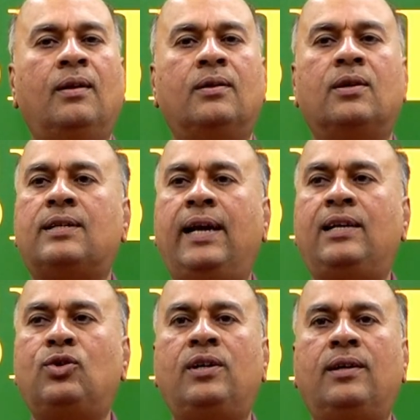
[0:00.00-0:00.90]
So
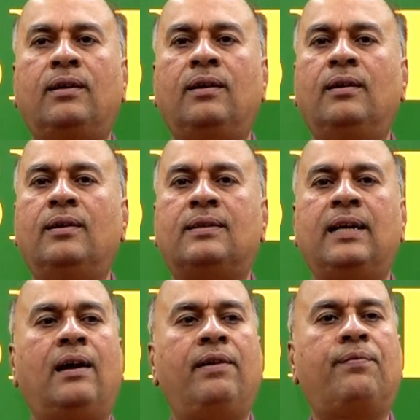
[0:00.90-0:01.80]
state should stay
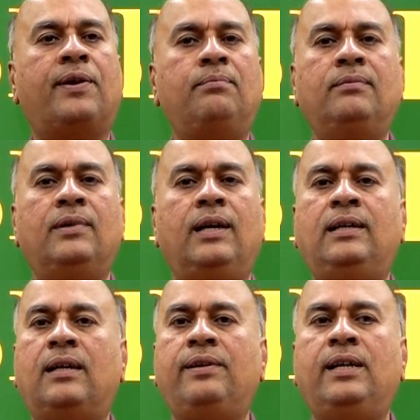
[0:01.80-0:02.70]
away from
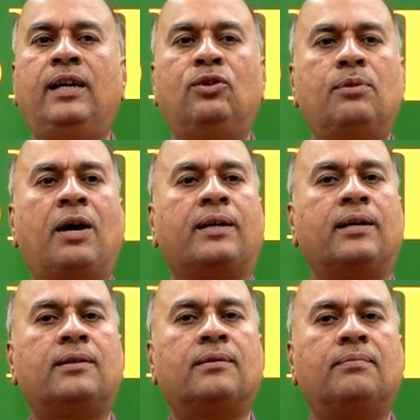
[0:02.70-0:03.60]
intervening into the market.